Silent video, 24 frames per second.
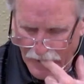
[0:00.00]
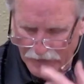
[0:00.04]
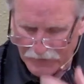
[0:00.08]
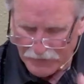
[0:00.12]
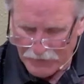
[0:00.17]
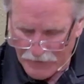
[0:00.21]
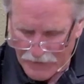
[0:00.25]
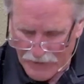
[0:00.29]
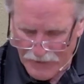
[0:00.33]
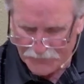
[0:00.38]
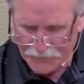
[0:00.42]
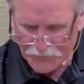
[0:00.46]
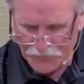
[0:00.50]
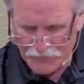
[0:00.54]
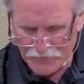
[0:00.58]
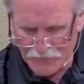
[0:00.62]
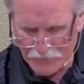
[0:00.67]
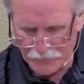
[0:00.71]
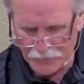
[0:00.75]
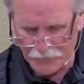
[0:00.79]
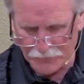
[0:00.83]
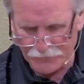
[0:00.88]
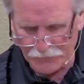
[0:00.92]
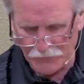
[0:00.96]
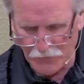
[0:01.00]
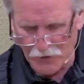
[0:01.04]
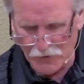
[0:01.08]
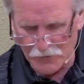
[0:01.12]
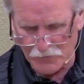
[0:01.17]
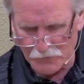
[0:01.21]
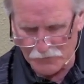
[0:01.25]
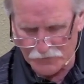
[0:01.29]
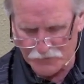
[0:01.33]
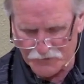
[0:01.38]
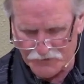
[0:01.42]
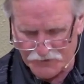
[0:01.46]
Half of them are
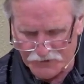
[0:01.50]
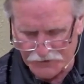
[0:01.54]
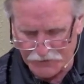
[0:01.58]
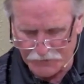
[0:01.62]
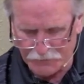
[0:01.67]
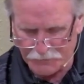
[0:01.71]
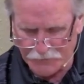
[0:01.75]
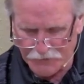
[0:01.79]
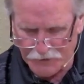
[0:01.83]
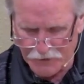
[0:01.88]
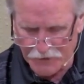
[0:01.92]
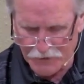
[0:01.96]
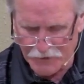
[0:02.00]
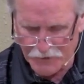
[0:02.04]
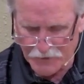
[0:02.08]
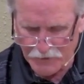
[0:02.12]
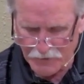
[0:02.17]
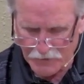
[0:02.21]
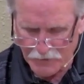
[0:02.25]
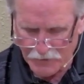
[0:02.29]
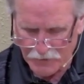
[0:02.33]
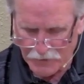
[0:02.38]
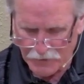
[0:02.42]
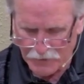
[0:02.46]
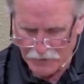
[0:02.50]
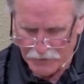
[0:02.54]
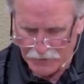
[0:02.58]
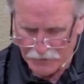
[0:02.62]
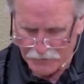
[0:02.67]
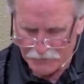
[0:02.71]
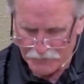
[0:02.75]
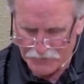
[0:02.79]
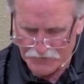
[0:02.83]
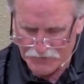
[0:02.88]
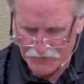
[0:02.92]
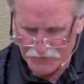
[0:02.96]
following Tibni,
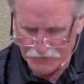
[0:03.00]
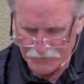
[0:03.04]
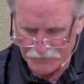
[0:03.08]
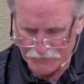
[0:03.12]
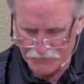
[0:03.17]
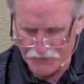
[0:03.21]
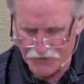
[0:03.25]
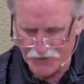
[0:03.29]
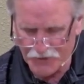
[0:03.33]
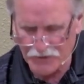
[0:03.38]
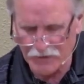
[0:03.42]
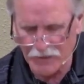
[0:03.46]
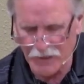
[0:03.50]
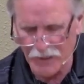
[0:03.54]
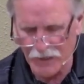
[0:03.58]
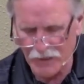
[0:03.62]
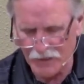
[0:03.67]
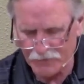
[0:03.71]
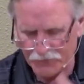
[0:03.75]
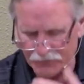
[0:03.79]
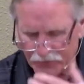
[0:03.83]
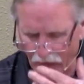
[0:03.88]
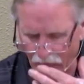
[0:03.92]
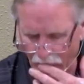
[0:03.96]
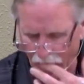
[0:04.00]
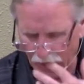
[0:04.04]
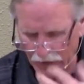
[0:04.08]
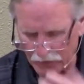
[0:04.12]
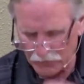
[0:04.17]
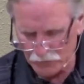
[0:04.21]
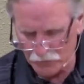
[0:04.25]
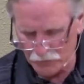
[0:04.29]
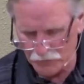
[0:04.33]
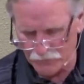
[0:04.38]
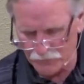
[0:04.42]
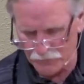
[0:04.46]
the son of Genath,
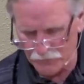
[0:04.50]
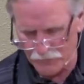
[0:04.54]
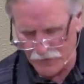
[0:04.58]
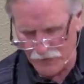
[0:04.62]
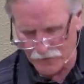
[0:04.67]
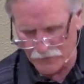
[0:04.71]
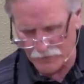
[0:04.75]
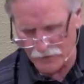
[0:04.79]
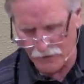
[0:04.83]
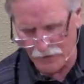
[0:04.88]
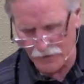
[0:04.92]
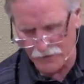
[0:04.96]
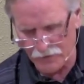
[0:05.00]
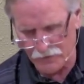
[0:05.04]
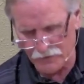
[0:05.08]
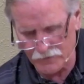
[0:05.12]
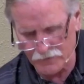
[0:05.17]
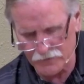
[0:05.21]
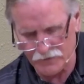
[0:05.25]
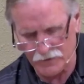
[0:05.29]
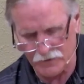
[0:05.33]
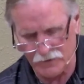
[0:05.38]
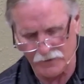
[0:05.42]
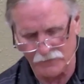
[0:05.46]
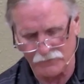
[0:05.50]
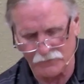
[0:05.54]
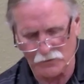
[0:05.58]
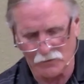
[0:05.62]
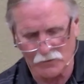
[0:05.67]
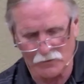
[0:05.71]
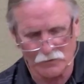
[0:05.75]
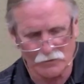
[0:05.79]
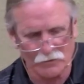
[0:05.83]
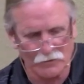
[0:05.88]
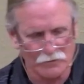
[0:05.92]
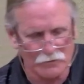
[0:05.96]
whoever that guy is, I have no
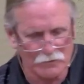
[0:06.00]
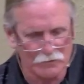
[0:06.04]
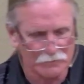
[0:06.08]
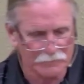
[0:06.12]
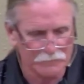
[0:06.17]
clue,